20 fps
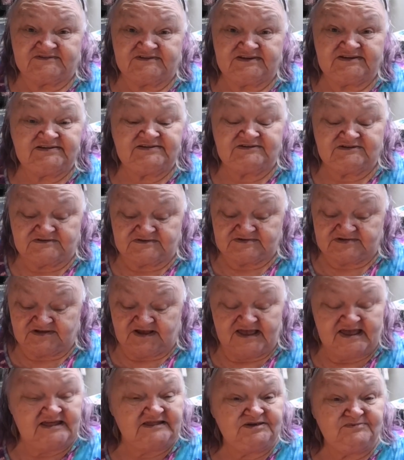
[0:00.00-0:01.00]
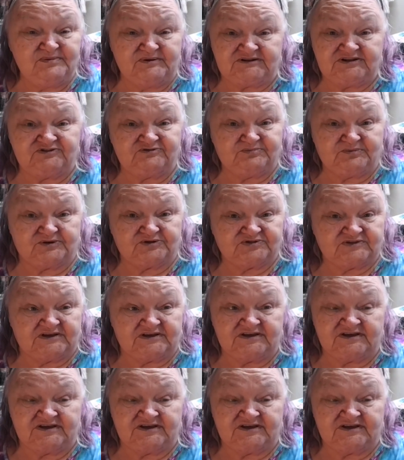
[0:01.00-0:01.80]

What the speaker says: He just, anybody's birthday.